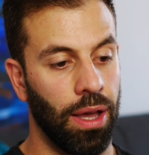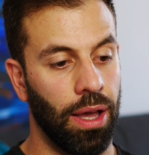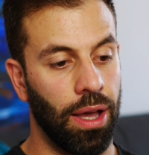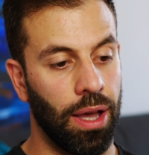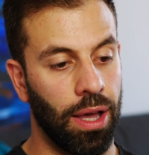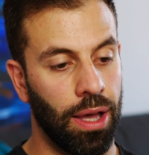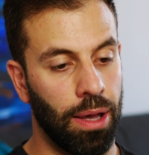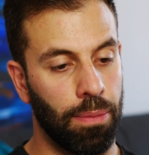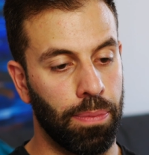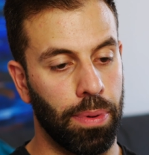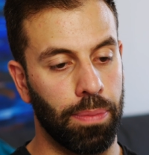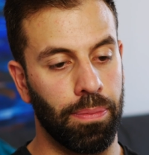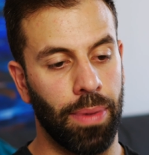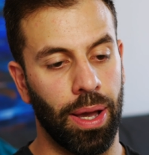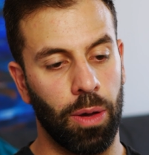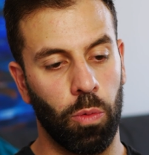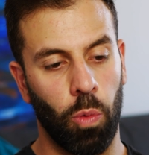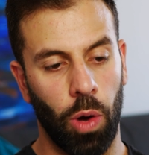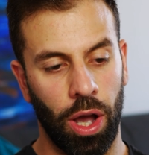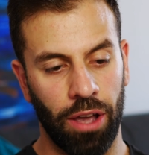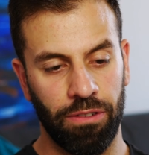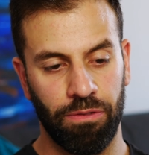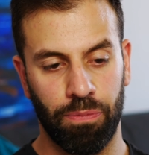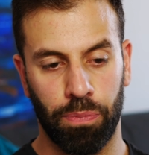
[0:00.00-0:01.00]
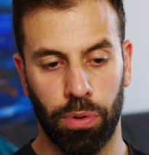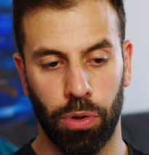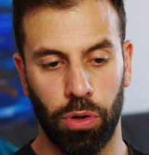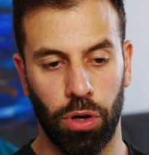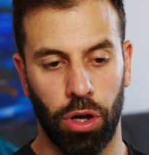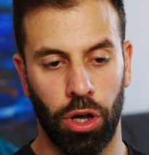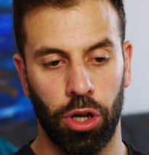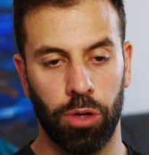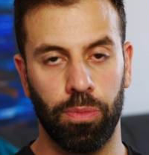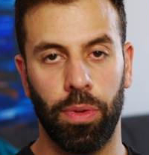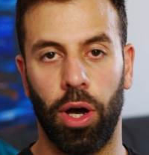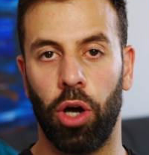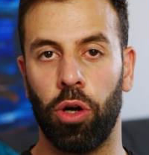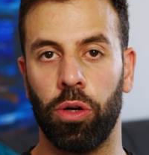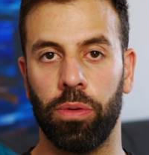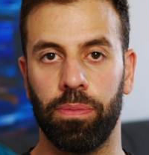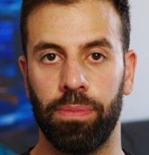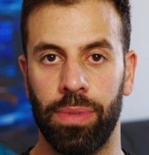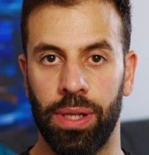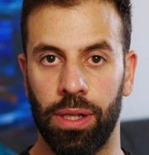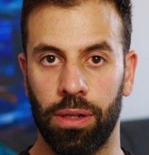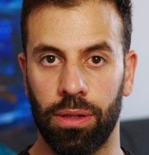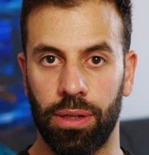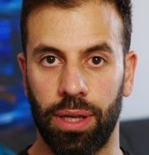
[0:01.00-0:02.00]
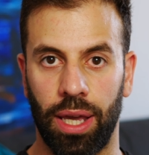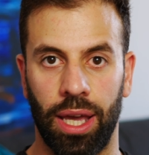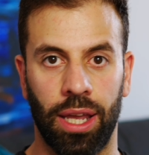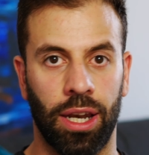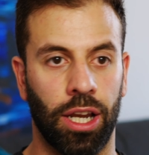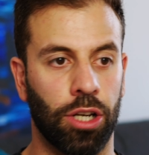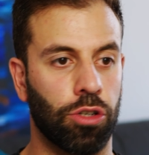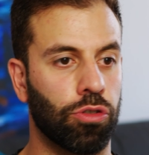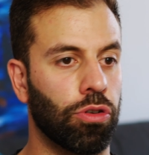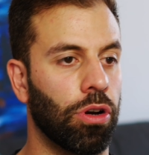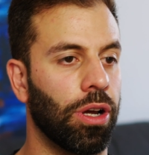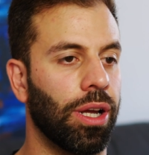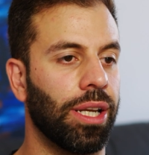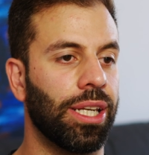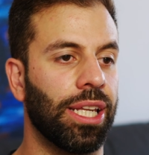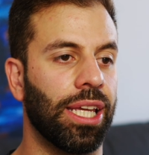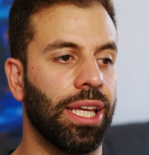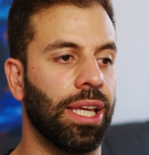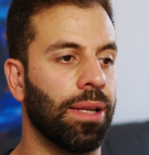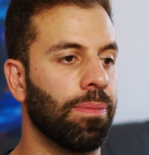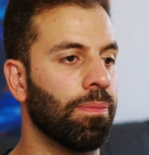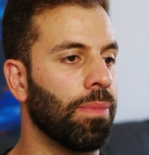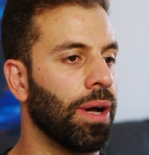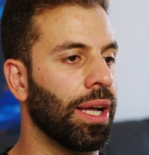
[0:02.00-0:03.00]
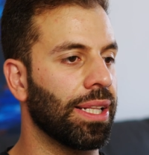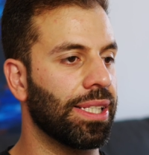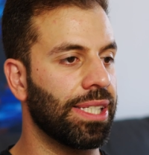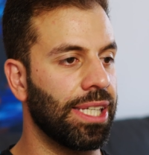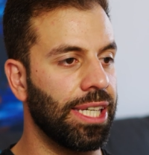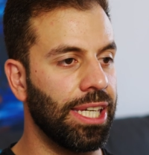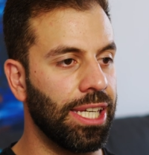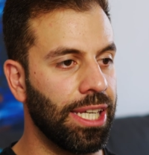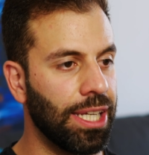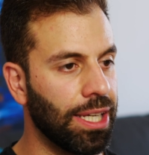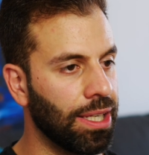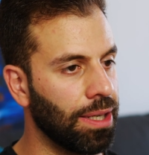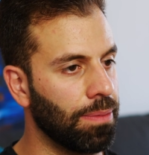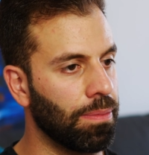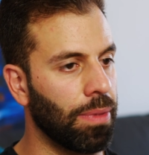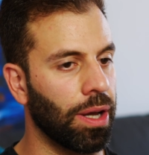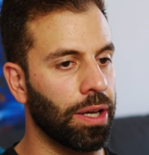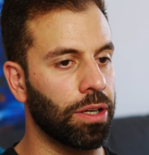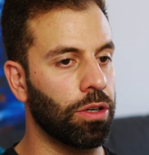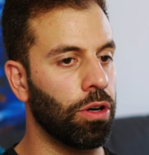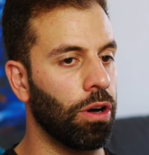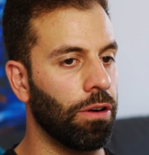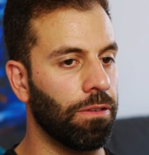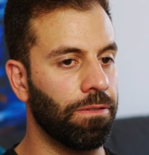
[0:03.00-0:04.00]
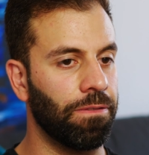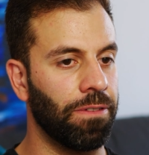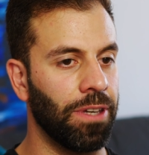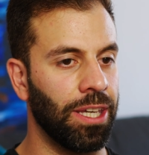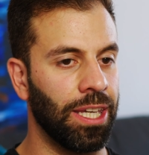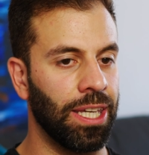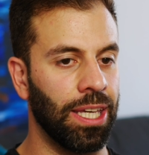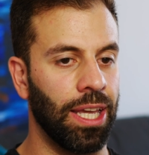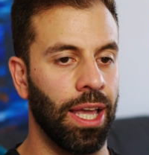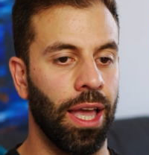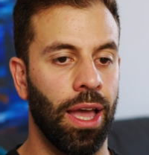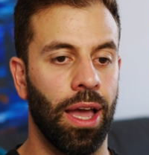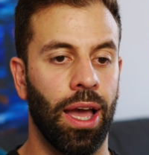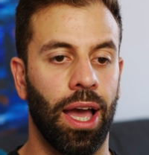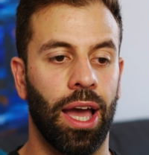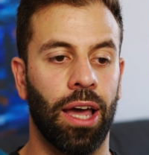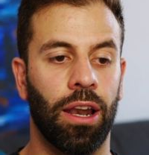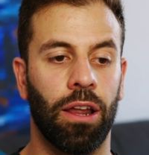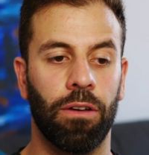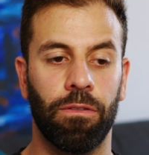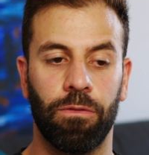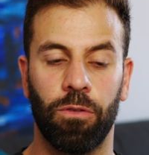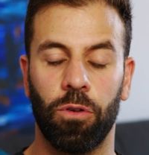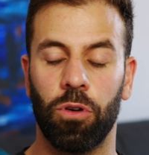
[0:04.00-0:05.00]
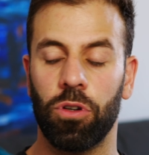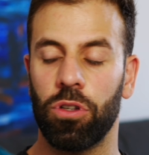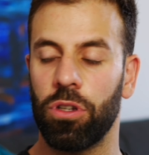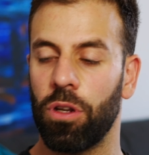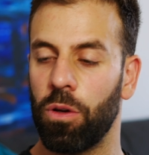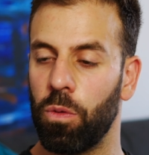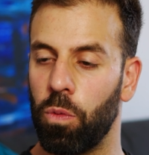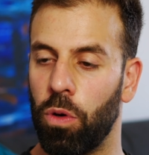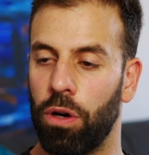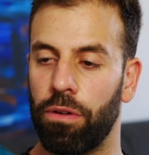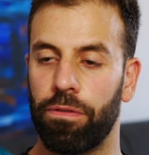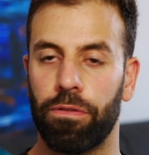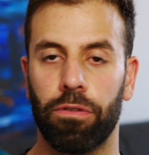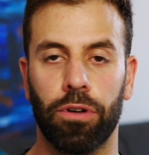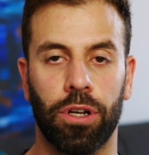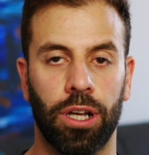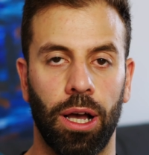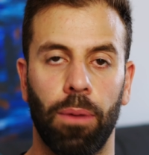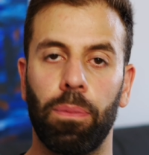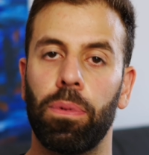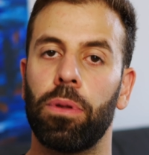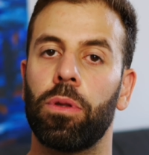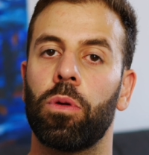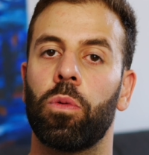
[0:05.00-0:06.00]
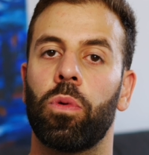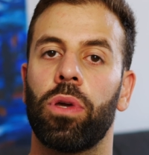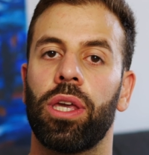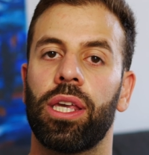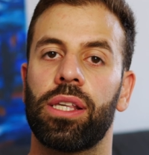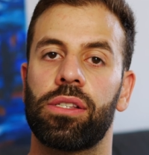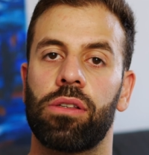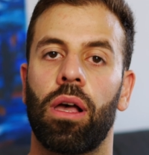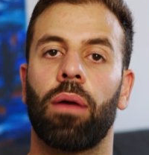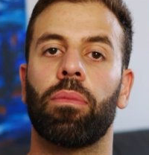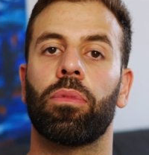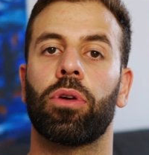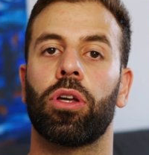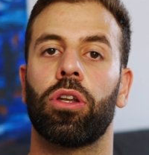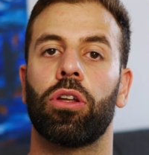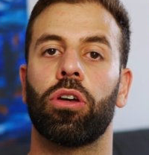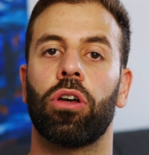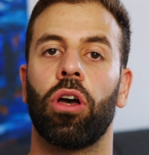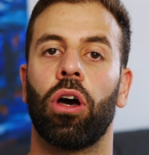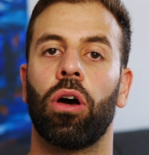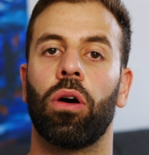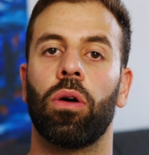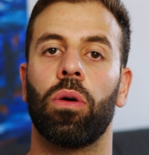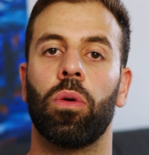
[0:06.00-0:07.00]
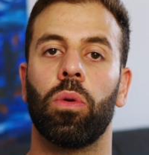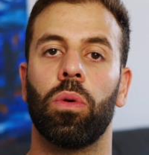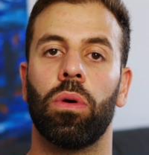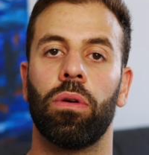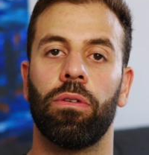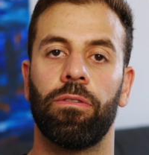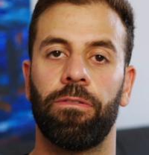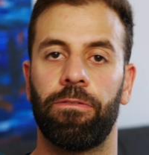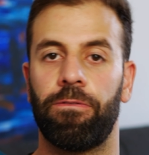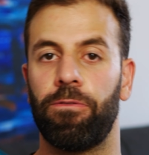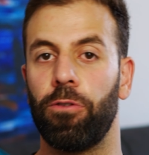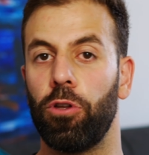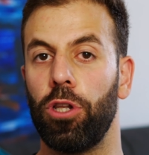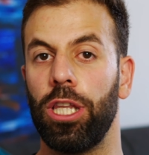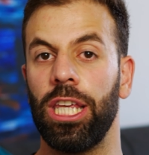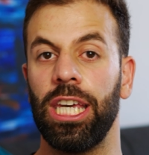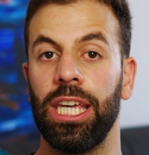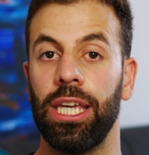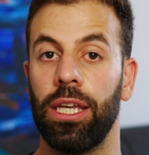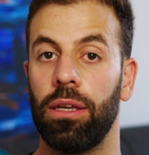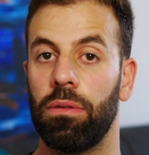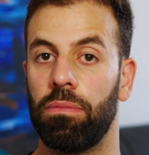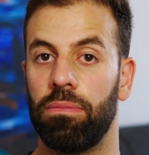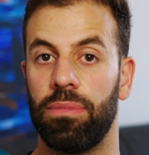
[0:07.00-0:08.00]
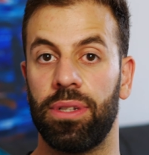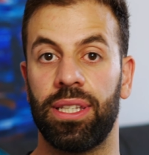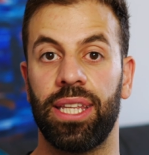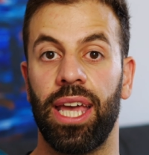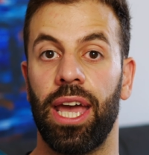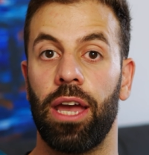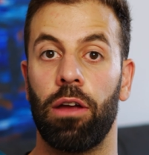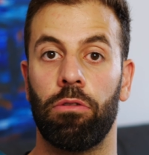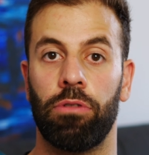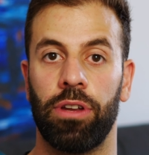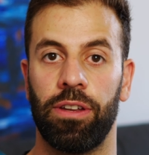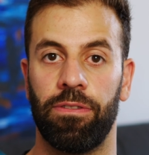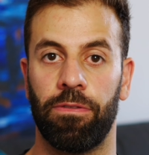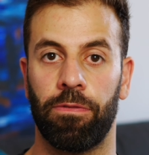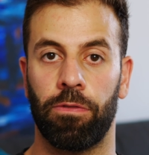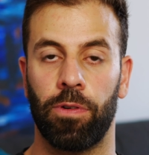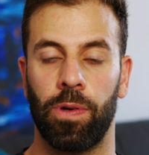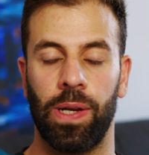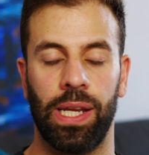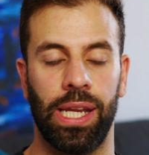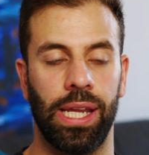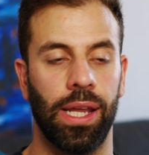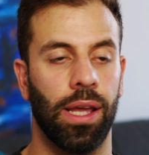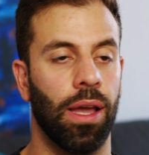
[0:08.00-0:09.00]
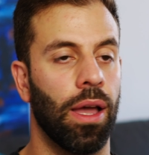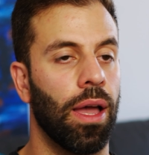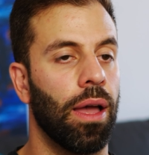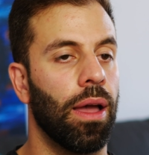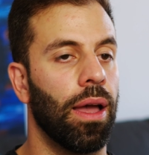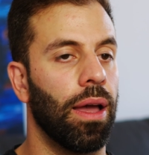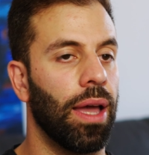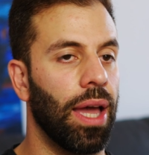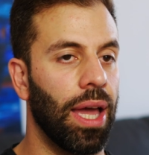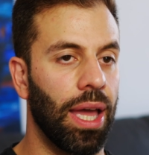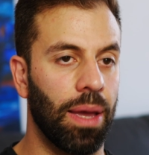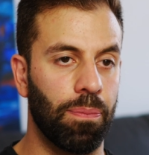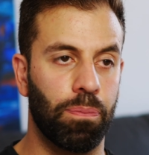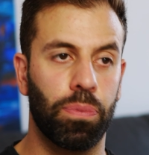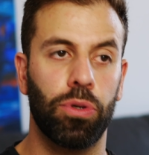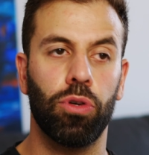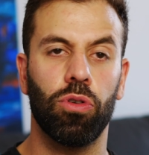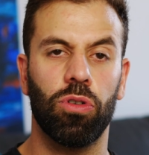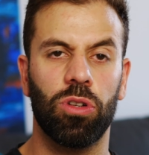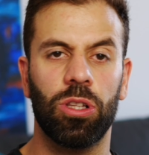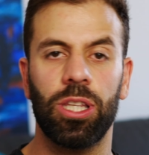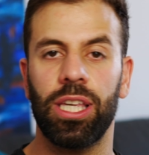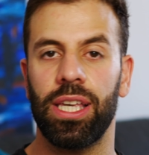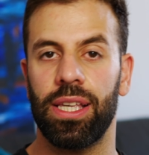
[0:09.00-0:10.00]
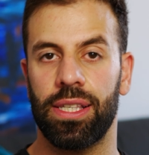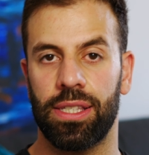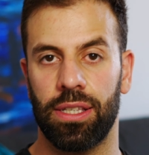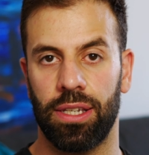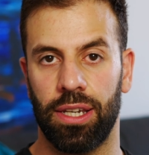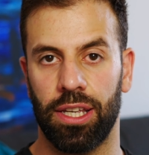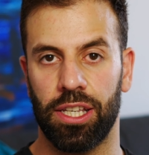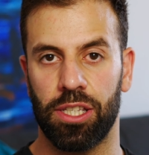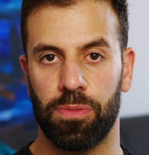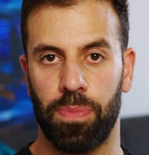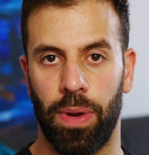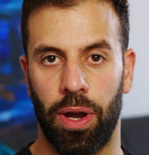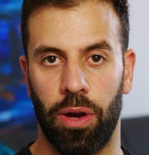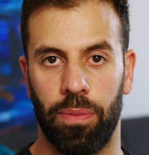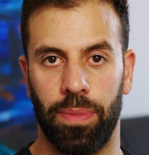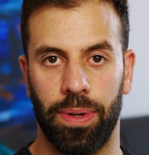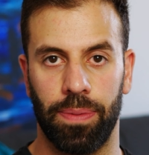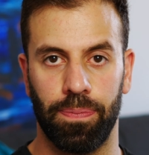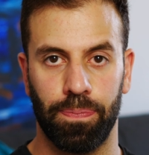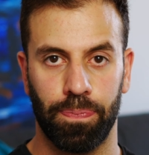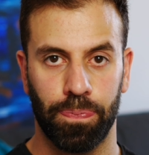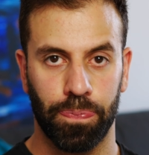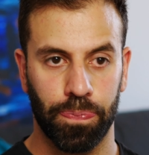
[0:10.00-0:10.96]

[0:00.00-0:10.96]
Uh, but my wife brought home oat milk and I tried it in my tea and in my coffee. And I thought, you know what, for a couple of weeks, I'm going to go fully dairy free, purely as an experiment.